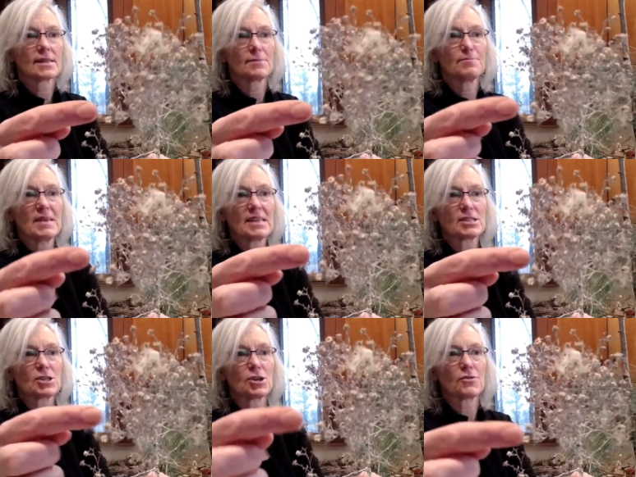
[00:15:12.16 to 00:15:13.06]

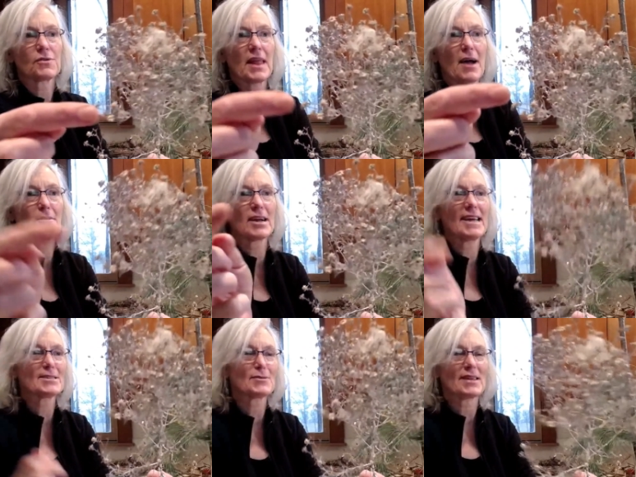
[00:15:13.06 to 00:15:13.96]
miniature flower
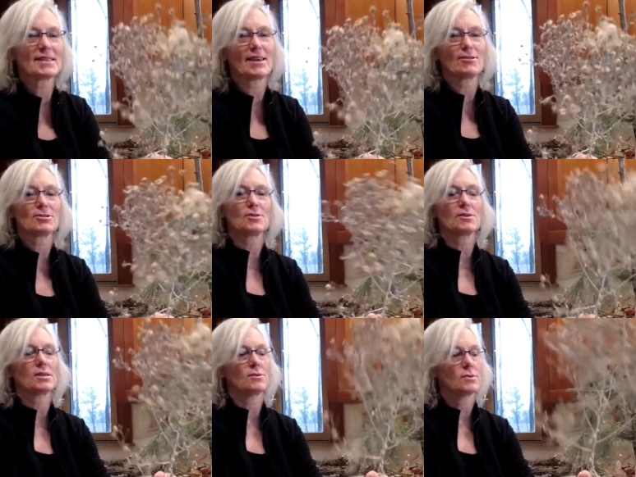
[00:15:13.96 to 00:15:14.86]
heads right there. It's
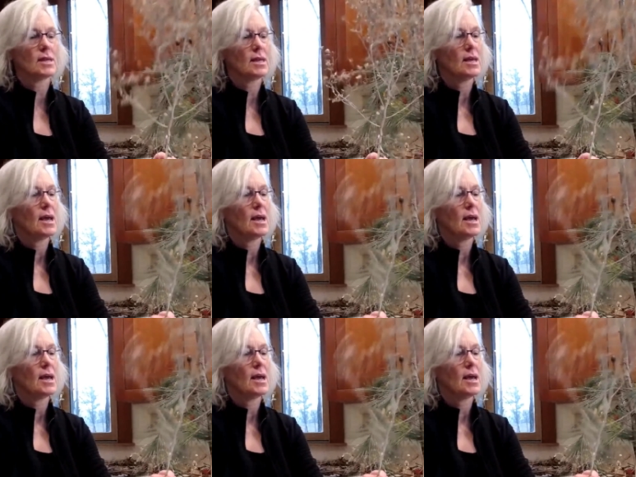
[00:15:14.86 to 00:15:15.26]
so cute.